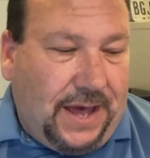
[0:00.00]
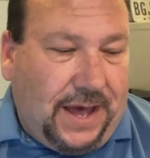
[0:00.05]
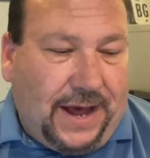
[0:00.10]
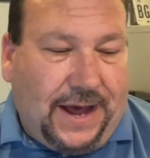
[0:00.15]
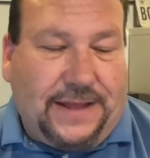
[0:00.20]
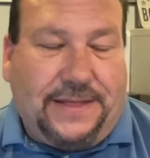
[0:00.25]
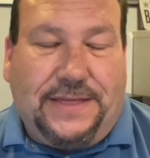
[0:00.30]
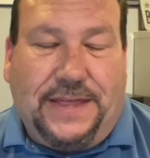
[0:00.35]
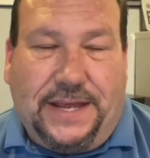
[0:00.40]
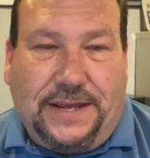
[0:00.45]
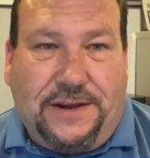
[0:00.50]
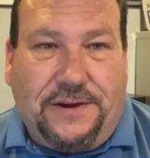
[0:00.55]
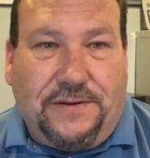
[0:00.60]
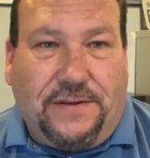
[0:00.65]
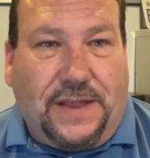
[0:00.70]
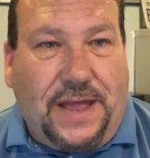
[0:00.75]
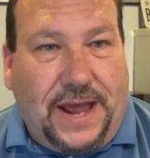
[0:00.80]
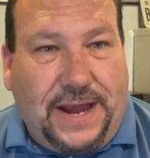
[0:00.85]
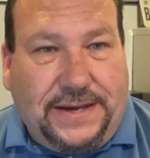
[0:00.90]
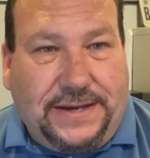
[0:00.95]
I think you're
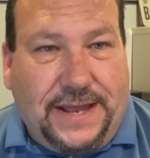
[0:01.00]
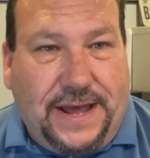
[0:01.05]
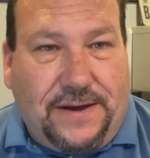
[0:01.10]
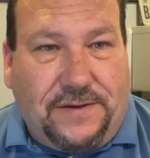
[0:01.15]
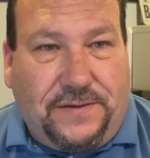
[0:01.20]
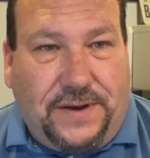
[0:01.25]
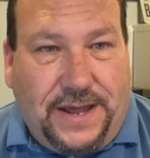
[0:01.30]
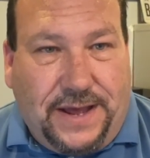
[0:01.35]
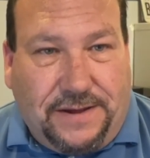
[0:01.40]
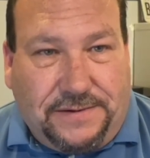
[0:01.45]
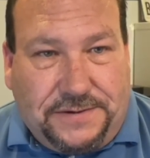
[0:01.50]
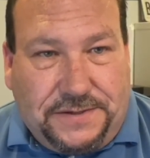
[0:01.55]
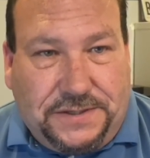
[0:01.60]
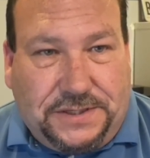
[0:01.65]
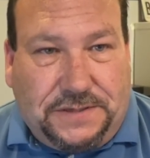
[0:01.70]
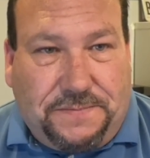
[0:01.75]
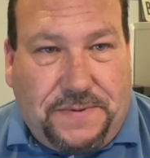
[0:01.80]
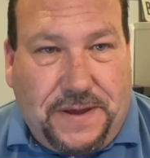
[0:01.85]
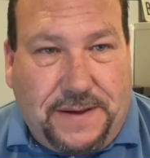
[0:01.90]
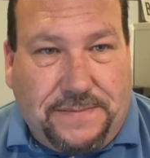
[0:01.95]
lined out now. You
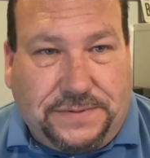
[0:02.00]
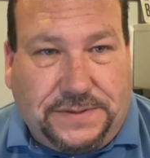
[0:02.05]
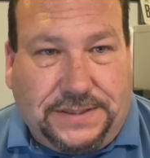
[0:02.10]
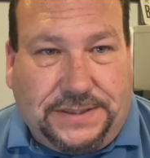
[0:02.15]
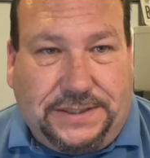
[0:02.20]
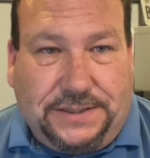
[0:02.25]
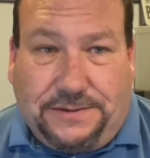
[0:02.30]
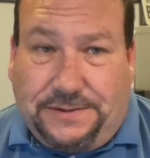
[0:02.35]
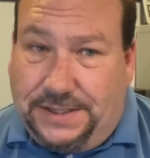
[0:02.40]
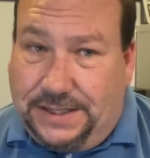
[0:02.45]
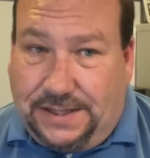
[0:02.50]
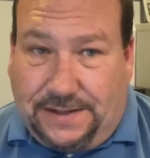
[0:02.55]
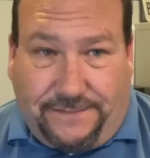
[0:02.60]
should be able to do it.